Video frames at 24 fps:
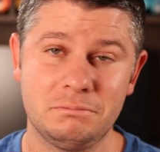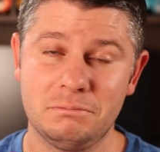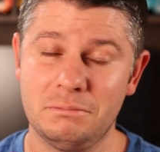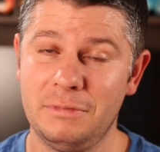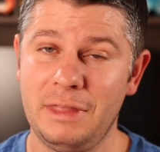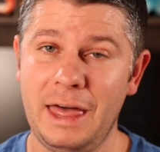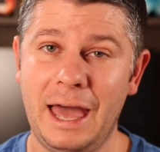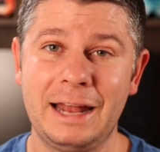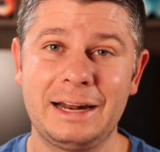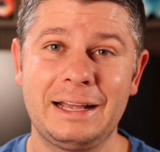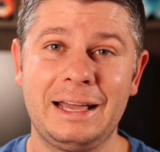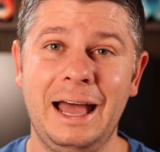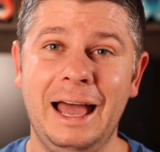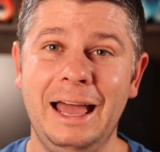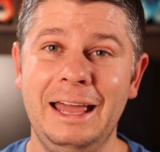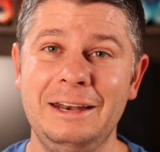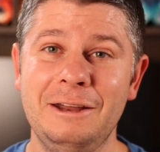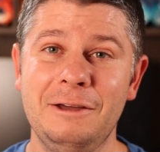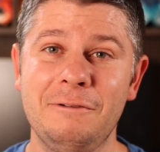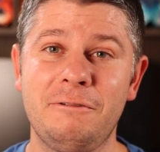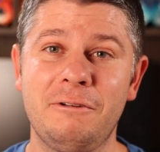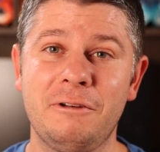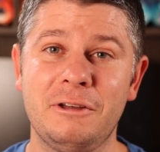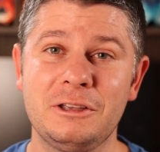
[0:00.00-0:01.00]
that
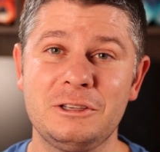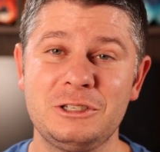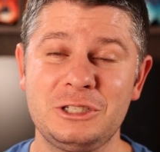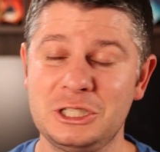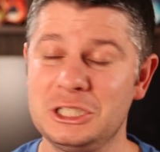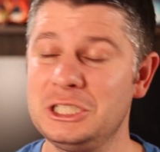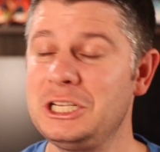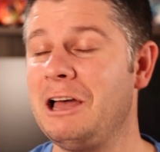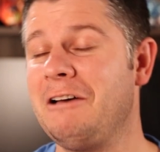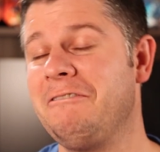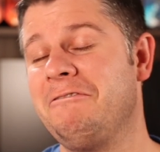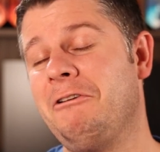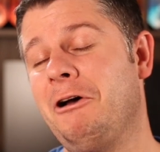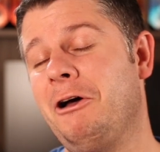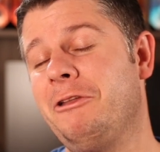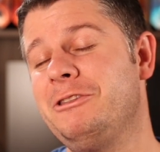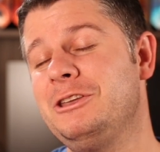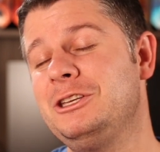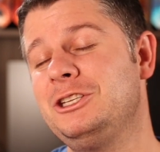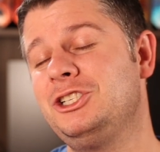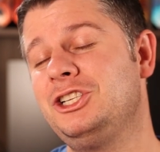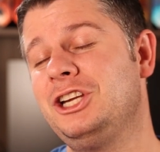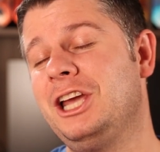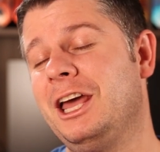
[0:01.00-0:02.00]
kind of stuff on
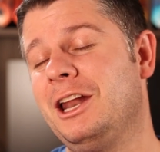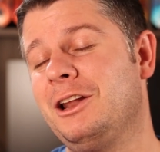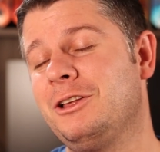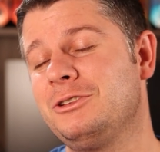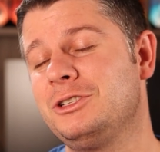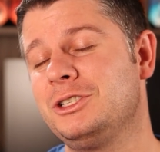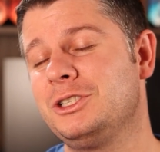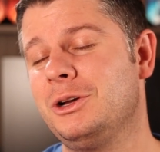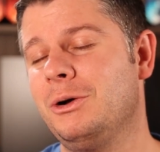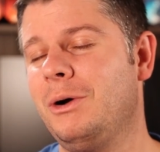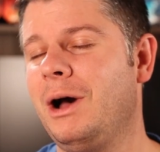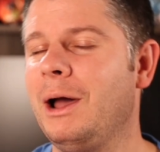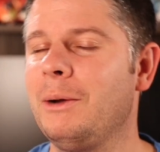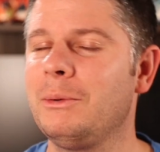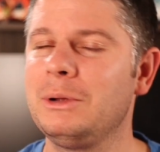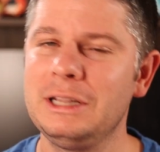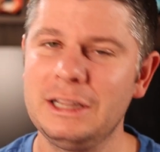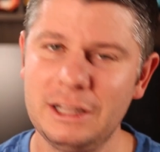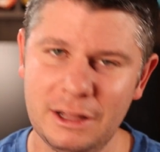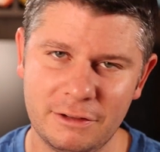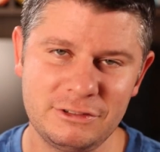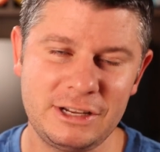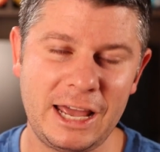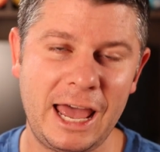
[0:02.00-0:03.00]
this channel, so I would
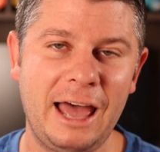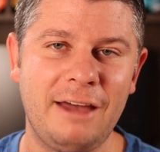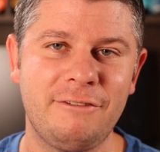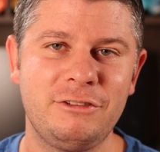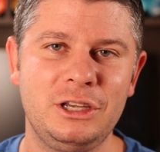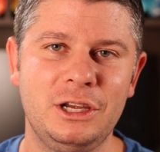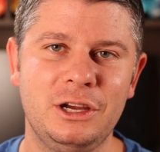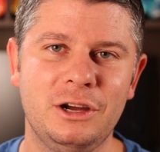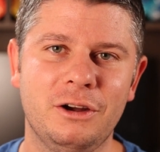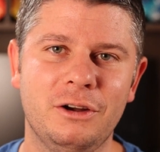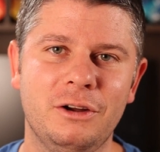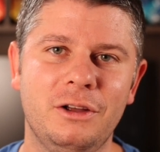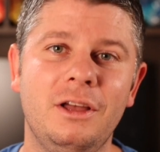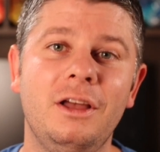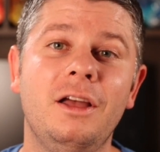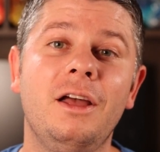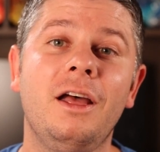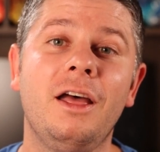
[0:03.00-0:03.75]
love to have you here.